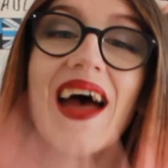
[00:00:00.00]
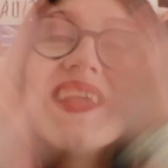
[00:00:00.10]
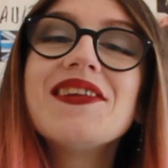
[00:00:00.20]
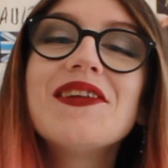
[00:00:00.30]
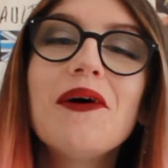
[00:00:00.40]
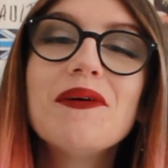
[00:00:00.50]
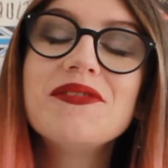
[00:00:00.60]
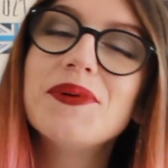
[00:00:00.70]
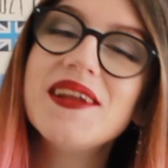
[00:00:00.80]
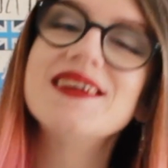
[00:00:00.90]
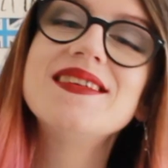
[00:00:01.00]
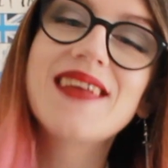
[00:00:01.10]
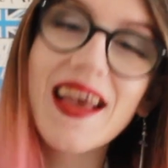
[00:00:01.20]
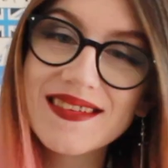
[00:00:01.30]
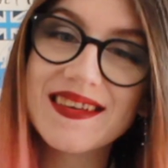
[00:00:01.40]
Hello everybody, it is
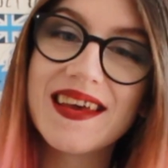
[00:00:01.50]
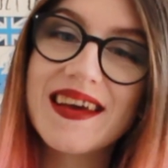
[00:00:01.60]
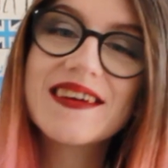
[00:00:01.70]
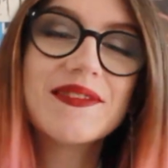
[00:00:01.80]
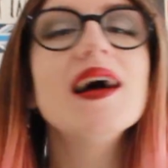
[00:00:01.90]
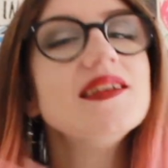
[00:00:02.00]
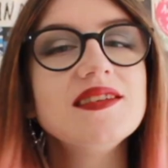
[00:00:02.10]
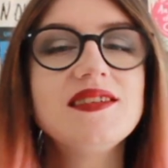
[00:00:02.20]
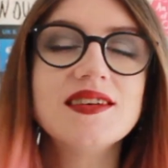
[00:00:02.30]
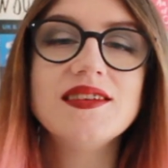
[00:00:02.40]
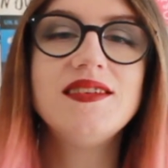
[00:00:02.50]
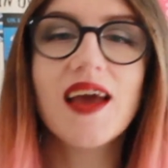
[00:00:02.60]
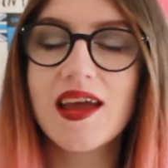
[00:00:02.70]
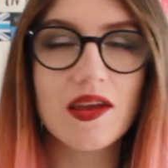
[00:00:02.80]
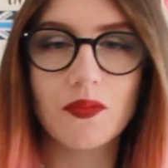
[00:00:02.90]
Katie here, and
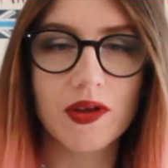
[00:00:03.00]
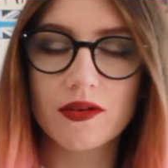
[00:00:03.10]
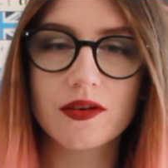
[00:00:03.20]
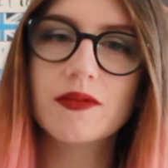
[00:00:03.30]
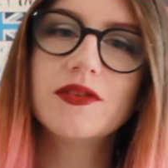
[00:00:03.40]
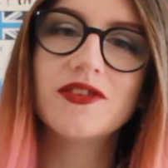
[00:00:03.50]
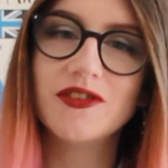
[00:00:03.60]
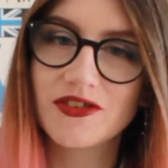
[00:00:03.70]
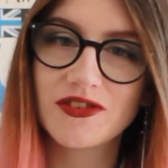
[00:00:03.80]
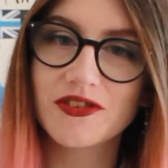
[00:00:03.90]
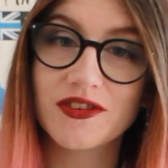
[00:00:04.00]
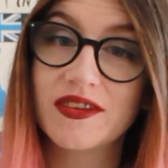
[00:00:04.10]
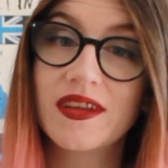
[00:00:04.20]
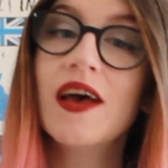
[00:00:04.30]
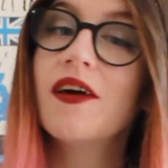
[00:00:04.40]
today we are going to
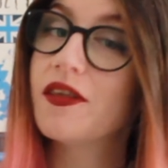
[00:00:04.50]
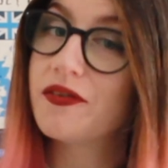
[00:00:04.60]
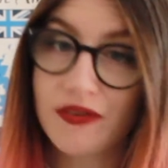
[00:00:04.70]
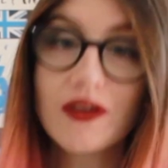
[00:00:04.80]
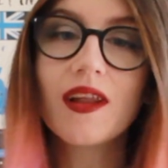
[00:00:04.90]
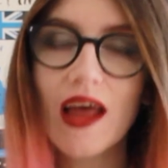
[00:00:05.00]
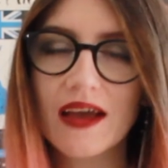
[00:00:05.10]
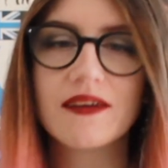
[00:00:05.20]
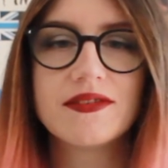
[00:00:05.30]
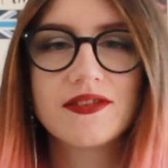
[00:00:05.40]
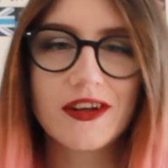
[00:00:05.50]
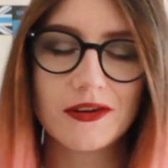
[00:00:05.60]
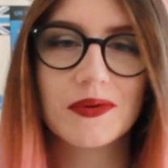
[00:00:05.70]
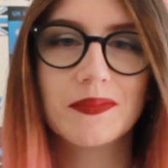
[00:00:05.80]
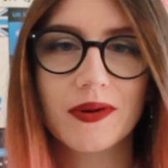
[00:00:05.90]
discuss the full-length
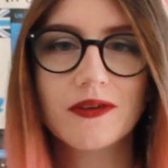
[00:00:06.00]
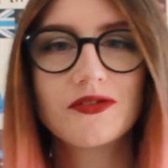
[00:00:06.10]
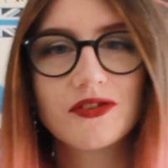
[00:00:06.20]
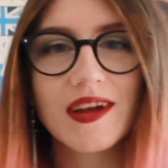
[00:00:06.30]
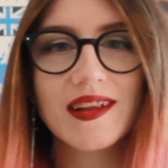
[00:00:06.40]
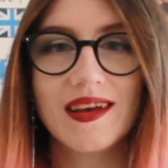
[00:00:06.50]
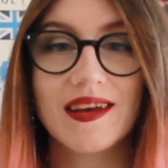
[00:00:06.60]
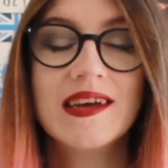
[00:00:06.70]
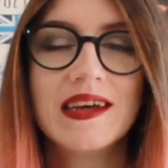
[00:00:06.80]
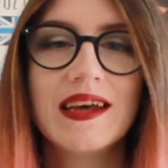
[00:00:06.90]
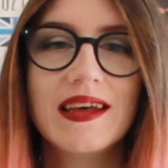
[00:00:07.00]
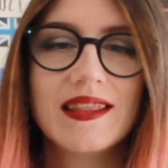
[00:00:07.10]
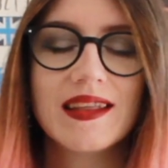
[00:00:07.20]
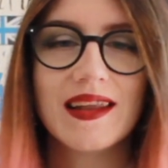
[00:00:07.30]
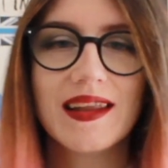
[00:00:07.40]
Shadow and Bone trailer
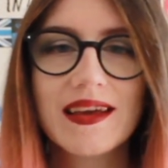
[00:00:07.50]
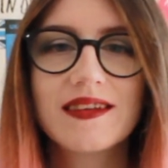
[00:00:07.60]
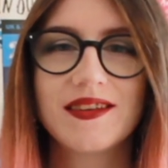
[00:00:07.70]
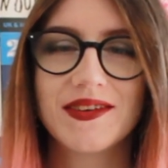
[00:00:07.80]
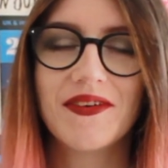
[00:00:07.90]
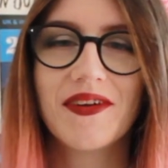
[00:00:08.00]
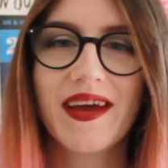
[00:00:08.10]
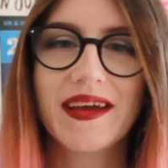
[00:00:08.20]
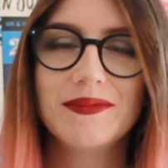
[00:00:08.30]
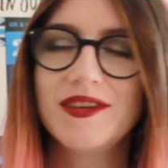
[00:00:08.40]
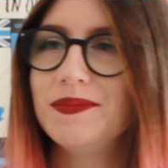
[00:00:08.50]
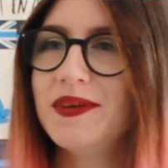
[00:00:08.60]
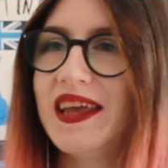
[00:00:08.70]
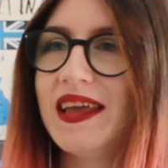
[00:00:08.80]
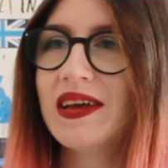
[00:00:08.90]
that leaked on
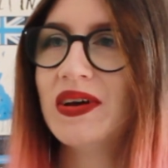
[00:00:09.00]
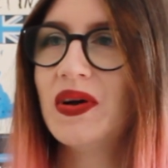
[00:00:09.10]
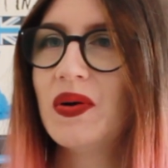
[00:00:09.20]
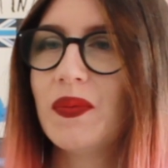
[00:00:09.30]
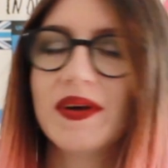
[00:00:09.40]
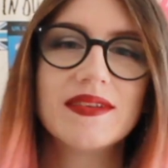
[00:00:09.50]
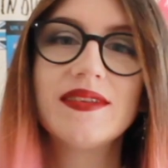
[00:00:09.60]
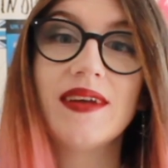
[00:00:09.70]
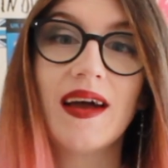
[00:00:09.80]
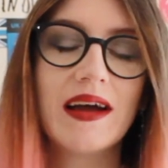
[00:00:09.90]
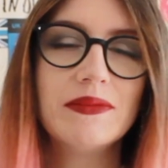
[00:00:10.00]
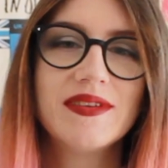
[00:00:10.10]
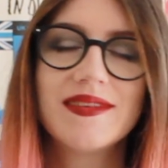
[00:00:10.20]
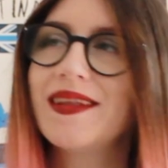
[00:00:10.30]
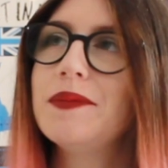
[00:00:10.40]
IMDb whilst I
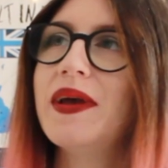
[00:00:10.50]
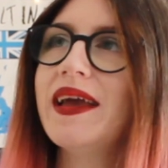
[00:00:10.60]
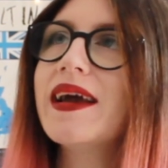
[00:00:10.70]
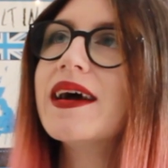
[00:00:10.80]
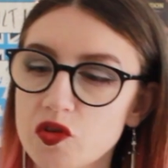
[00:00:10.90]
was sleeping.